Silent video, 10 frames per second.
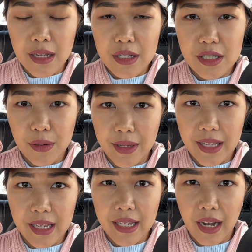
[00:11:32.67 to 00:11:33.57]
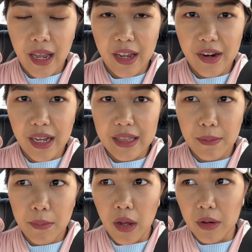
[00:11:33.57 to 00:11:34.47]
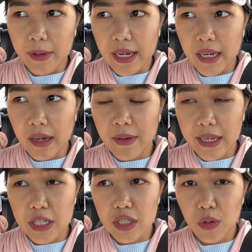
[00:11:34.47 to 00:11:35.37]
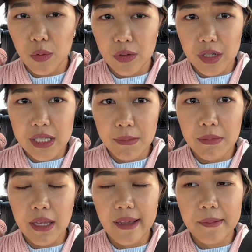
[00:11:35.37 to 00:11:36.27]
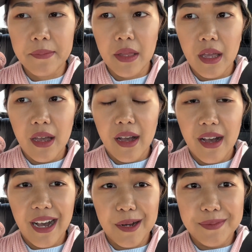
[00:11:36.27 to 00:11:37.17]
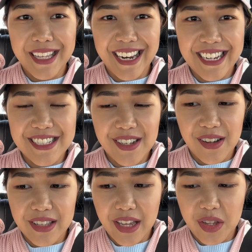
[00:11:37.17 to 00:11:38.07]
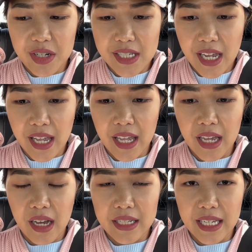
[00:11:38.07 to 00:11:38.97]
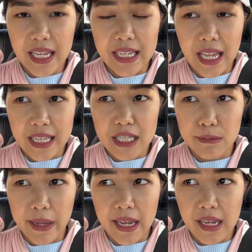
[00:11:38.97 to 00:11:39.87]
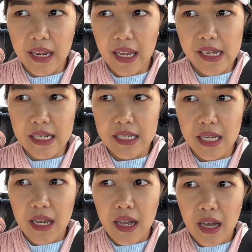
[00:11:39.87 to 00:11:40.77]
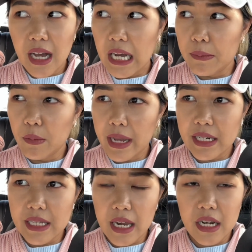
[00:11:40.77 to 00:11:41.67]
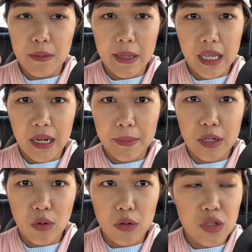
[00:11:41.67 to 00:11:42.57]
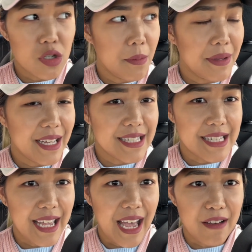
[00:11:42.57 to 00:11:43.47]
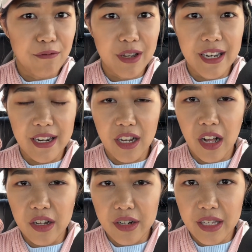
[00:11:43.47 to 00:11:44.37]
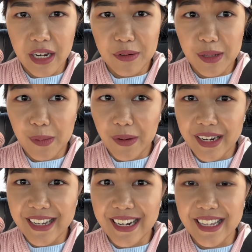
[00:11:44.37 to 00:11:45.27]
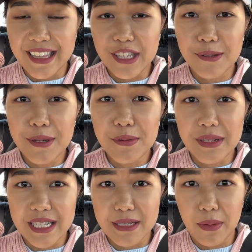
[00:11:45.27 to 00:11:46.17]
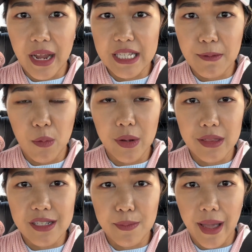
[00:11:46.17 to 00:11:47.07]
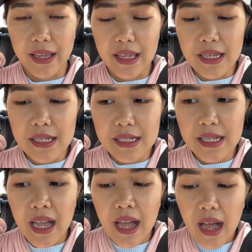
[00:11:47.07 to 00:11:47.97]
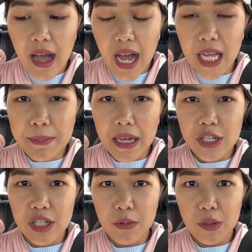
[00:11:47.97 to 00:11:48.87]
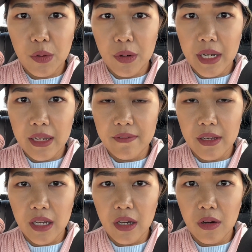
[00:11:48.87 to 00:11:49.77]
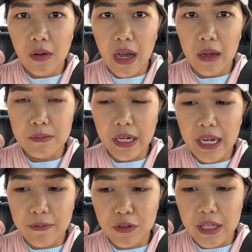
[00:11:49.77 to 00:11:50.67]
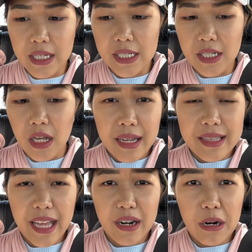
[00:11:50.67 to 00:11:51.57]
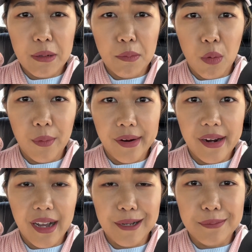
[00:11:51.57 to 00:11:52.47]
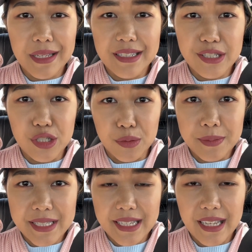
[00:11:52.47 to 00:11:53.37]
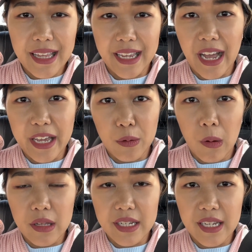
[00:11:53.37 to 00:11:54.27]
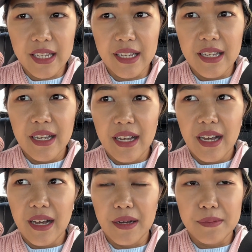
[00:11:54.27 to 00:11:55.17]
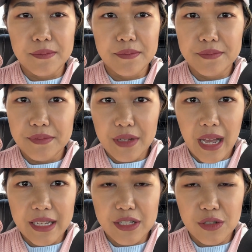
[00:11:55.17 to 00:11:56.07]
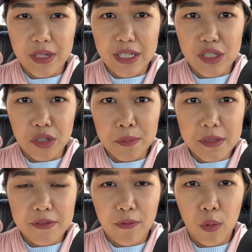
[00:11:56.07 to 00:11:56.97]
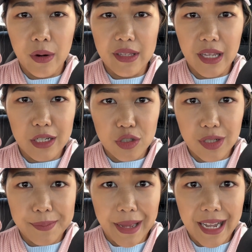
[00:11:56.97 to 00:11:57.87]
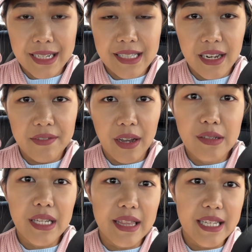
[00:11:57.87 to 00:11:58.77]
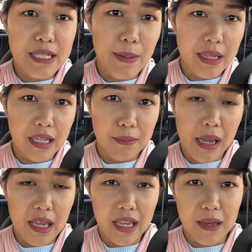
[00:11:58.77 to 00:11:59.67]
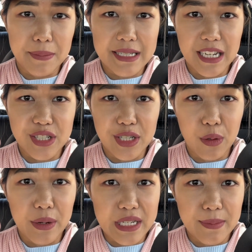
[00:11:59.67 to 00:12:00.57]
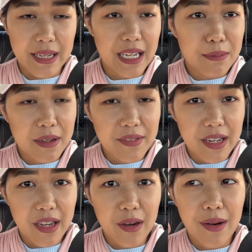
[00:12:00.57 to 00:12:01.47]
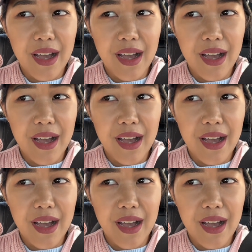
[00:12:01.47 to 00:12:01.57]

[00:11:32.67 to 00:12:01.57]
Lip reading: So Killian and I are at the mall right now. I actually ordered something that I saw the other day in Kate Spade, and I decided to pick it up at Nordstrom because they have one in a color that I really wanted, and I think you'll be really surprised about what this bag is. I'm actually recording a video right after this that are more dupes, like high quality high street dupes for luxury bags that I found, and this bag that I'm picking up is actually going to be in my video,